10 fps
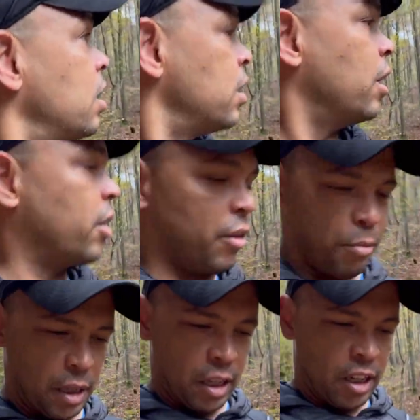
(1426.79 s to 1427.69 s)
There have
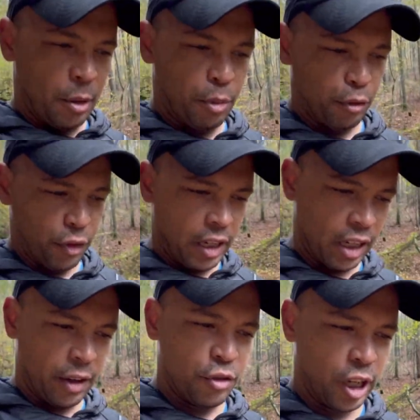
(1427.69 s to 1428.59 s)
been a couple of van
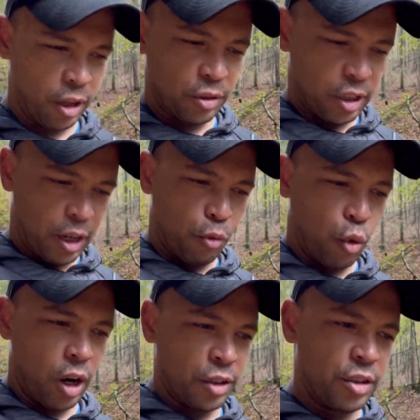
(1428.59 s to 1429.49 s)
life channels that I've
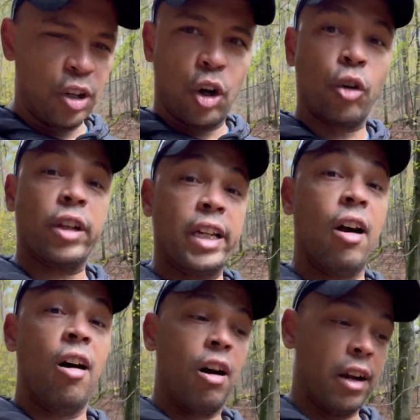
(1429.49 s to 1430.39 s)
watched early
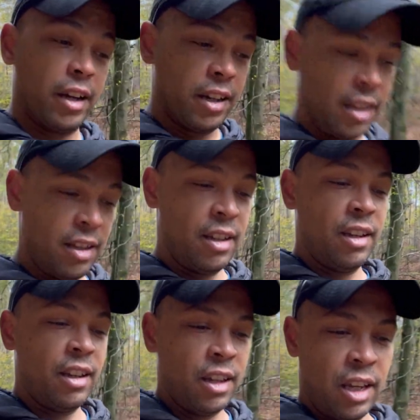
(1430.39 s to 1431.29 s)
on
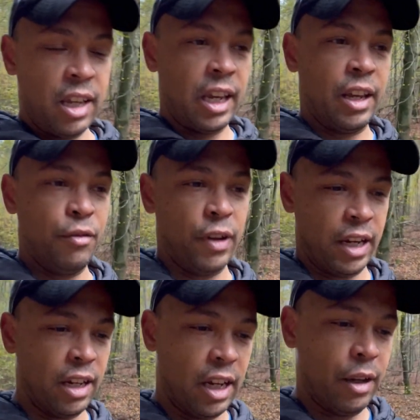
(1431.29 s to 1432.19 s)
in
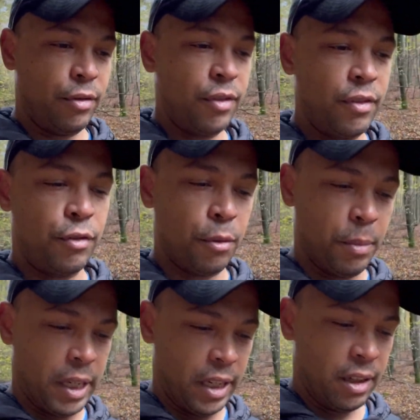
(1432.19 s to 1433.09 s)
van life for
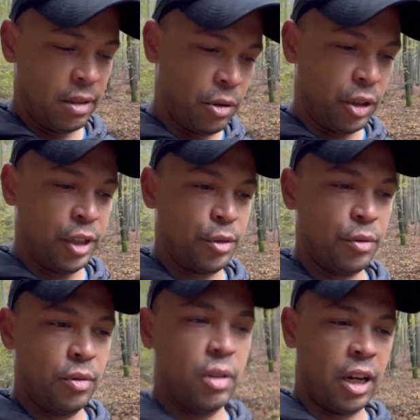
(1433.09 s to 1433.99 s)
me, or at least
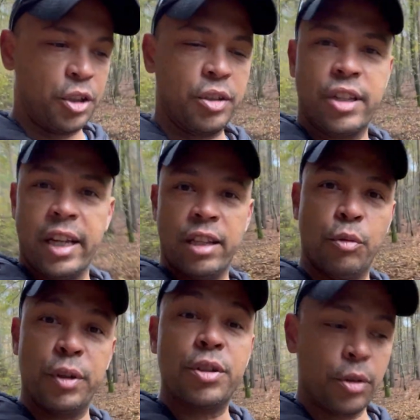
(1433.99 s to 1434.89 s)
I should say in the
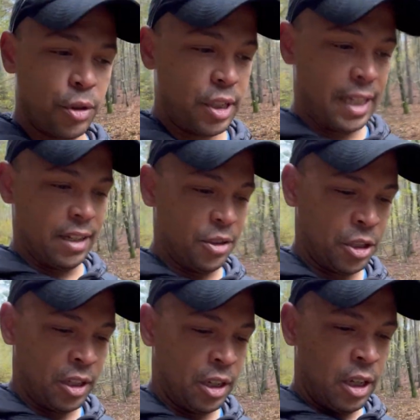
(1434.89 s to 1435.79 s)
research stage.
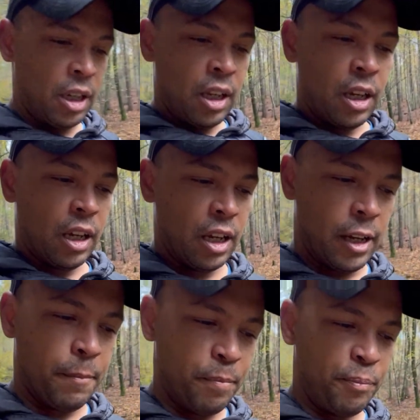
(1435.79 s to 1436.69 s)

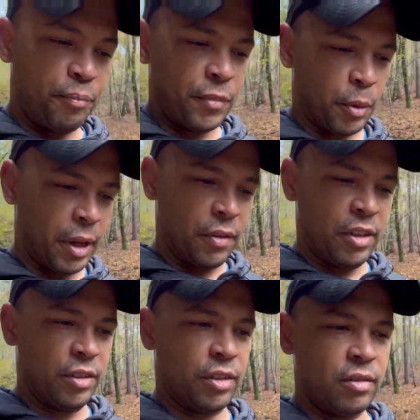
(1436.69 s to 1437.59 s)
Um, they would have
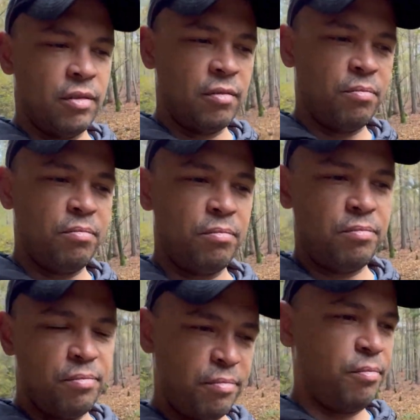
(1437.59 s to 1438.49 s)
these
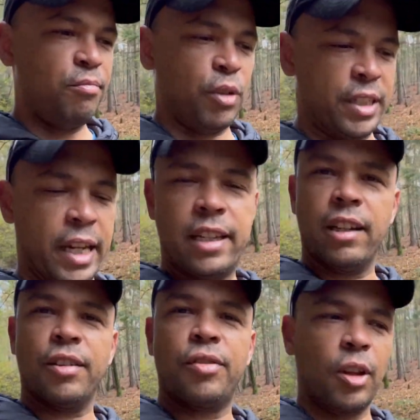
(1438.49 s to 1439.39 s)

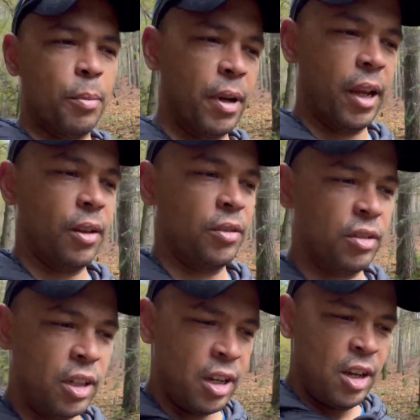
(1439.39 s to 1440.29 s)
ridiculous thumbnails,
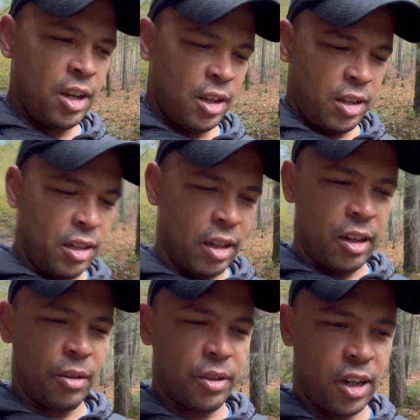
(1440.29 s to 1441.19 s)
you
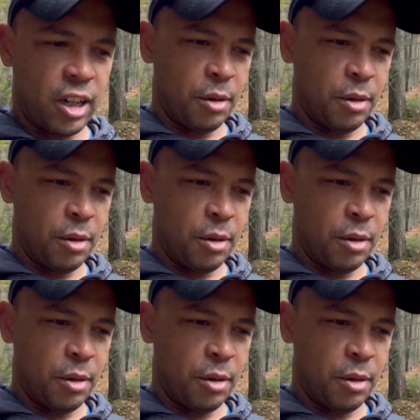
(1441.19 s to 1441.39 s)
know, talking